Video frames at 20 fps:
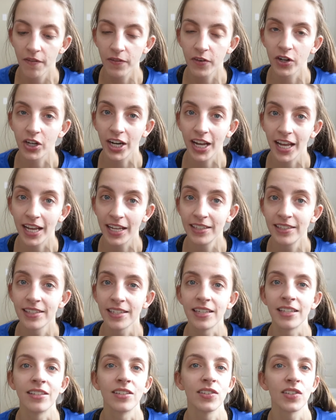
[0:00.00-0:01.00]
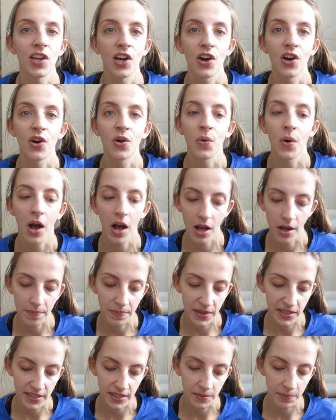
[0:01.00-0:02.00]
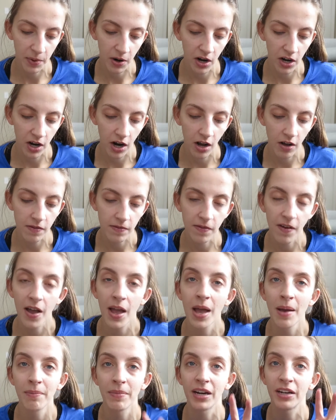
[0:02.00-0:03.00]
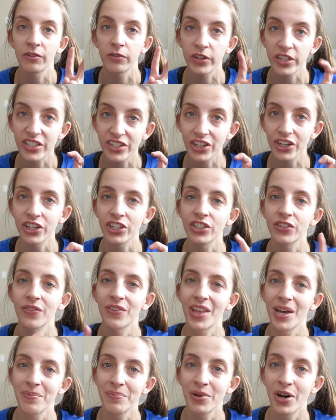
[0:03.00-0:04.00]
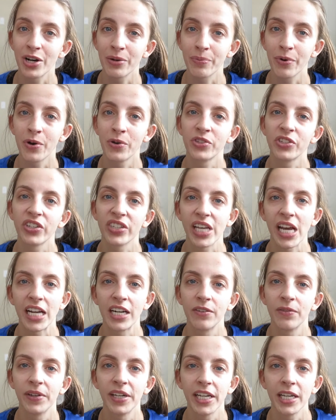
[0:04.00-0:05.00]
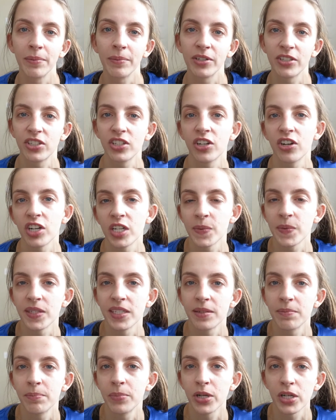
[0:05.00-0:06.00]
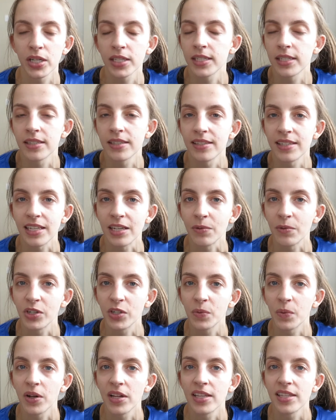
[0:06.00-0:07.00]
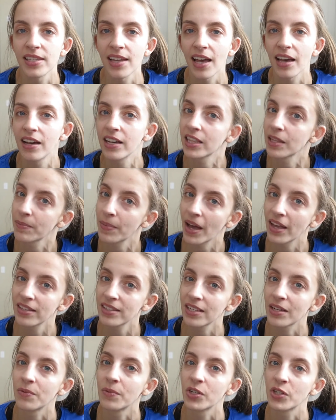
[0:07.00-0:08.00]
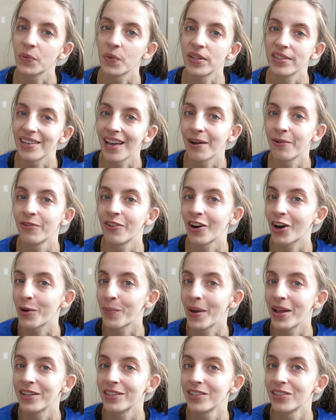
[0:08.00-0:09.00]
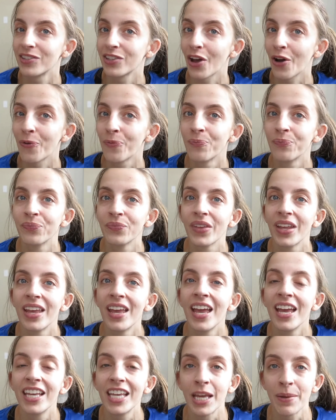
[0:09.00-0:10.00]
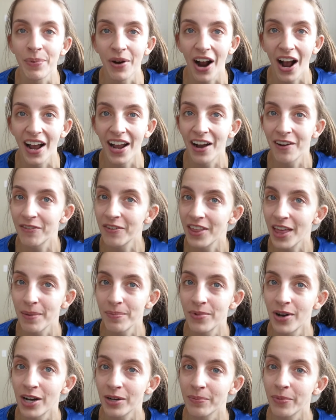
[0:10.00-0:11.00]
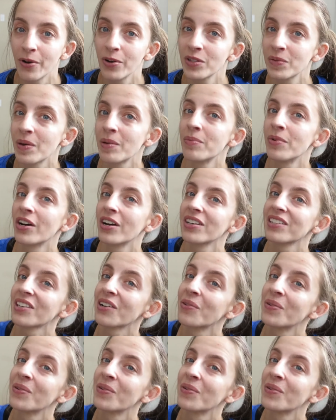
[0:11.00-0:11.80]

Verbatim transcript: for kids and so um, this is part of my research for that blog post just kind of reading a bunch of Christmas books and seeing which ones I like the best and which ones I would recommend. So keep your eye out for that blog post. My blog is